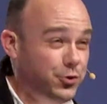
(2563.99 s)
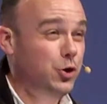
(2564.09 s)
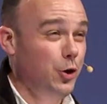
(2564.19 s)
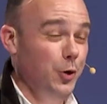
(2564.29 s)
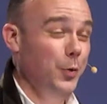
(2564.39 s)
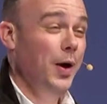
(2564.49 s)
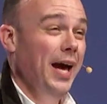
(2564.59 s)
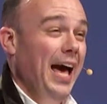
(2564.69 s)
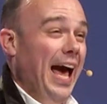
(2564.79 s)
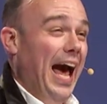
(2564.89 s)
you,
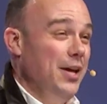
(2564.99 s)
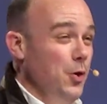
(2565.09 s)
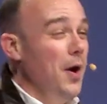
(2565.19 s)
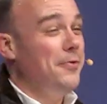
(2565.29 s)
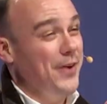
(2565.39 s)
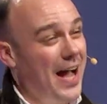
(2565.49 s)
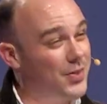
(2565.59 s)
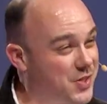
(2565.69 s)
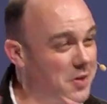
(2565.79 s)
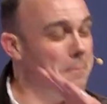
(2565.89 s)
and you have
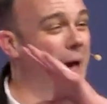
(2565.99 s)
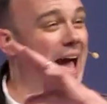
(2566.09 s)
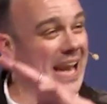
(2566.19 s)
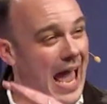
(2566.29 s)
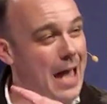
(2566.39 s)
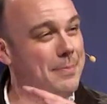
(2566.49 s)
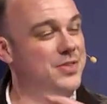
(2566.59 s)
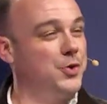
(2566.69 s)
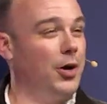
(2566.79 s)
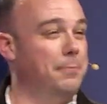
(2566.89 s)
found some bad
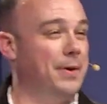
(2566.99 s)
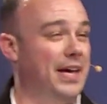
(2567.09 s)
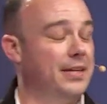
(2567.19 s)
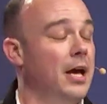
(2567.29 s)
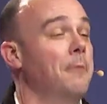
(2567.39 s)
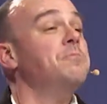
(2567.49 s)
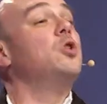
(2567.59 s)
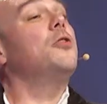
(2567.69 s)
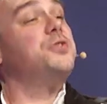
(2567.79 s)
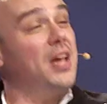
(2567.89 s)
habits creep in.
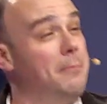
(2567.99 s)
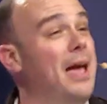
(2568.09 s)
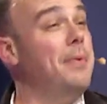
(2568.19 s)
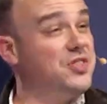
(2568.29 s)
Maybe